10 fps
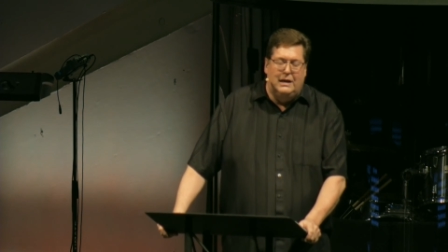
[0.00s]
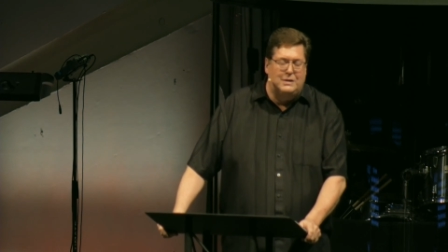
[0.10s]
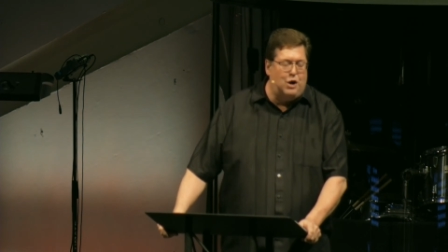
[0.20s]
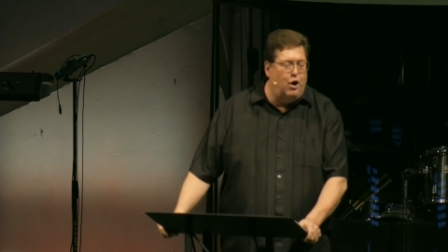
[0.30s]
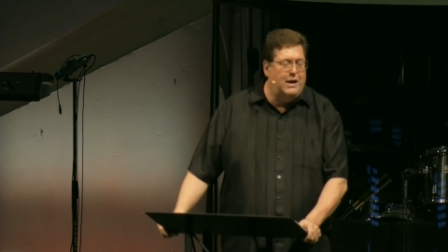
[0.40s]

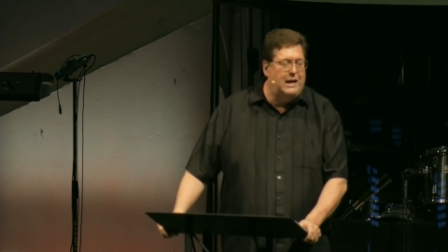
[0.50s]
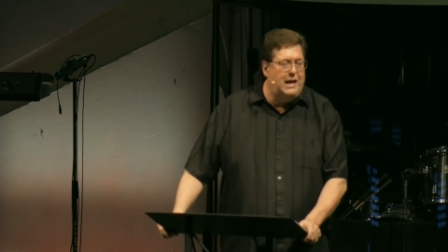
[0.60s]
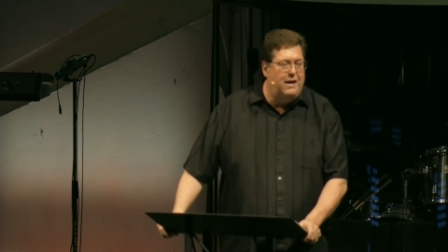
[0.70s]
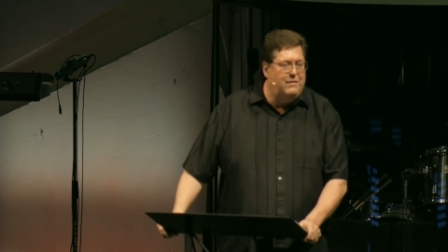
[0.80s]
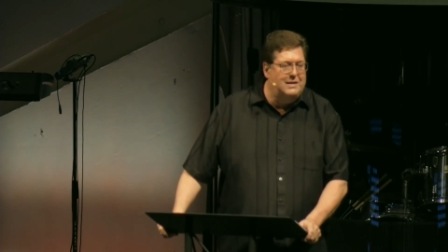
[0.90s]
That's already
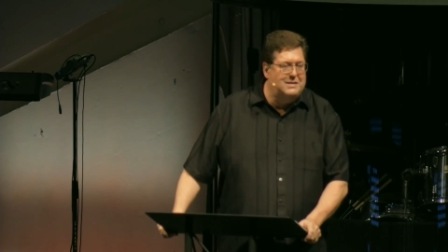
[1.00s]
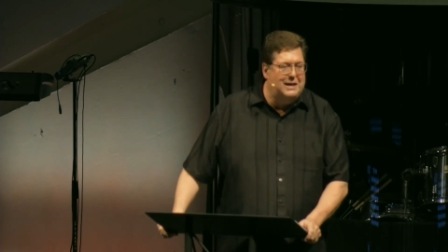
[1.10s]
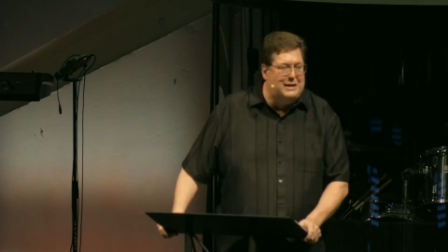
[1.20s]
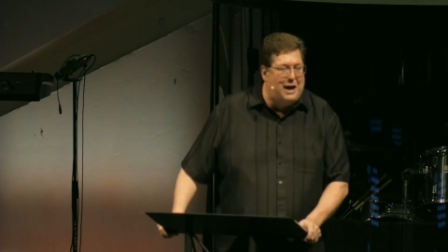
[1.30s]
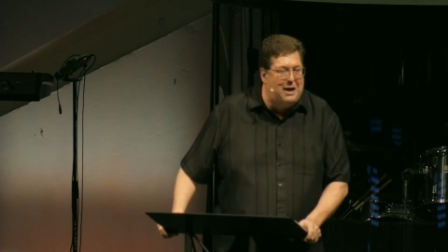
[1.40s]
the evidence
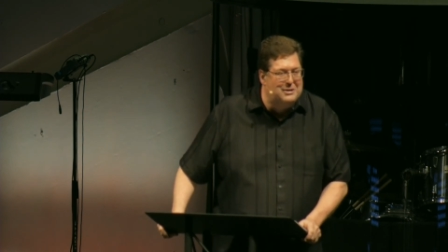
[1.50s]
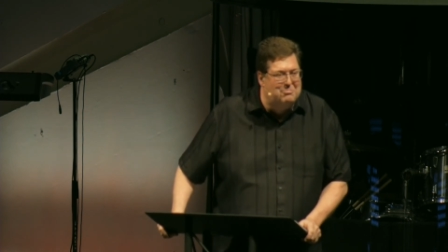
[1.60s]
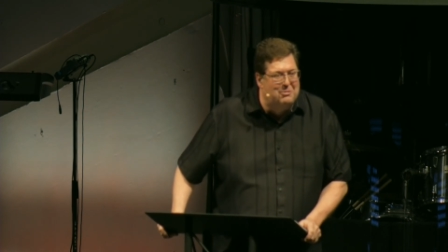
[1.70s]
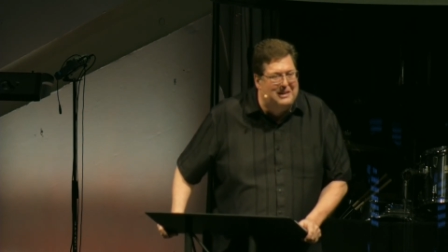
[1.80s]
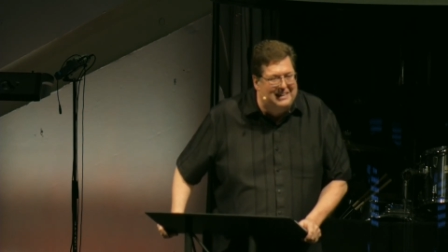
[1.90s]
that God is
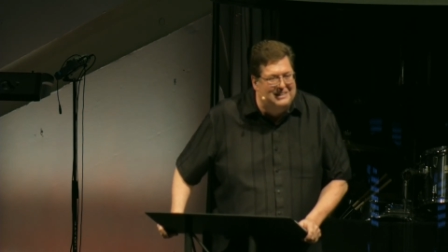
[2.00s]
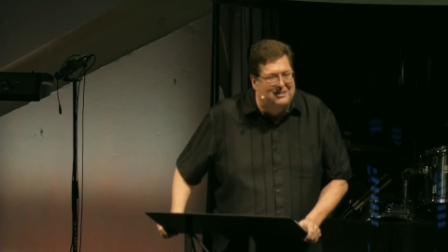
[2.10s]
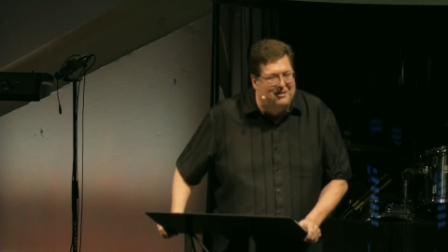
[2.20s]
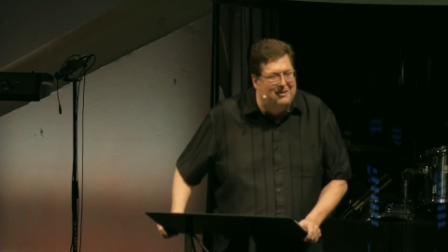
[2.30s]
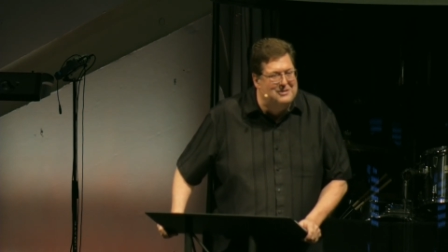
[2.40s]
working in
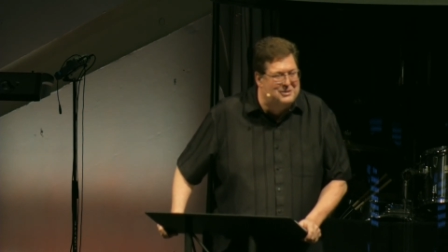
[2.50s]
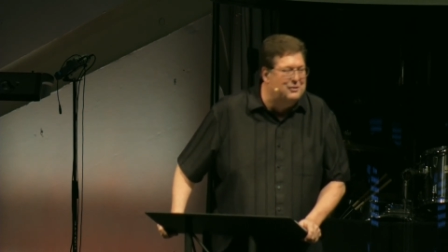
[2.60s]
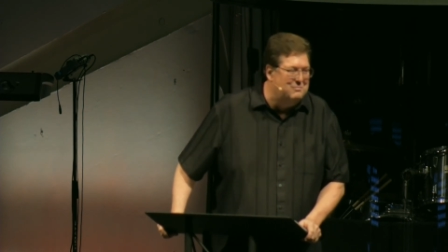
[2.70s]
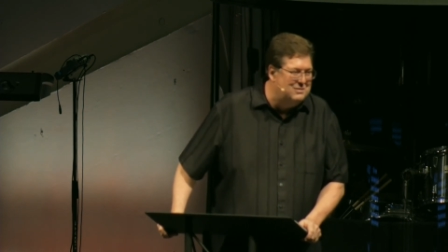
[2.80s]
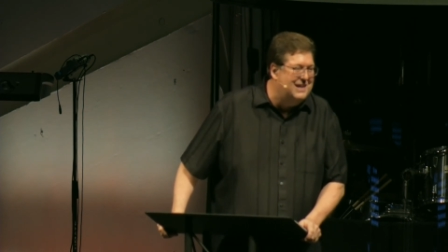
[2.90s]
your heart,
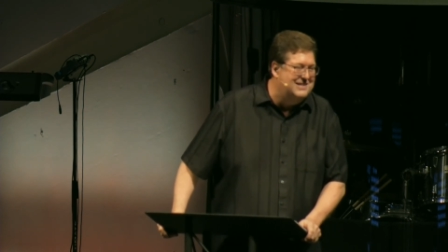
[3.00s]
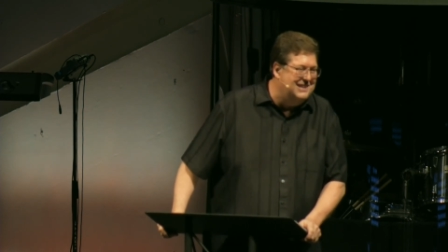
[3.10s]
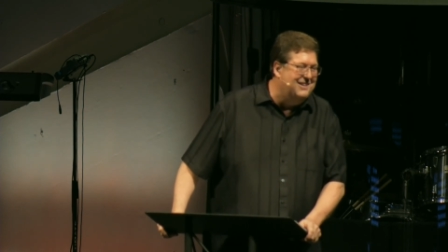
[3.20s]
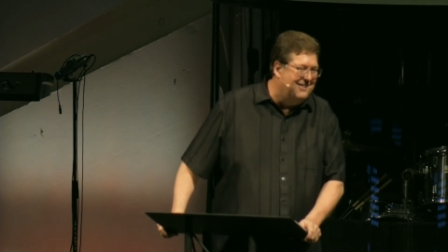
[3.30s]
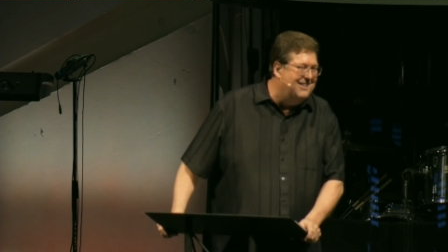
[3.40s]

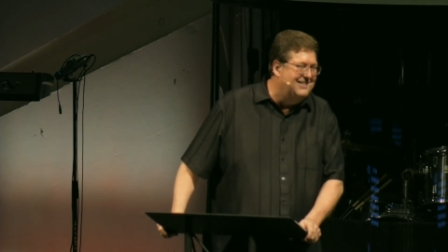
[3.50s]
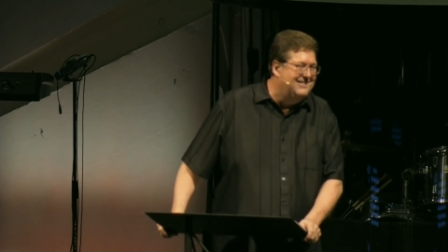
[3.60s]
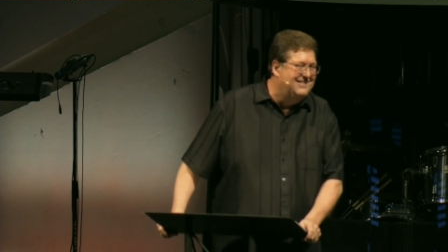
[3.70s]
circumcising your heart.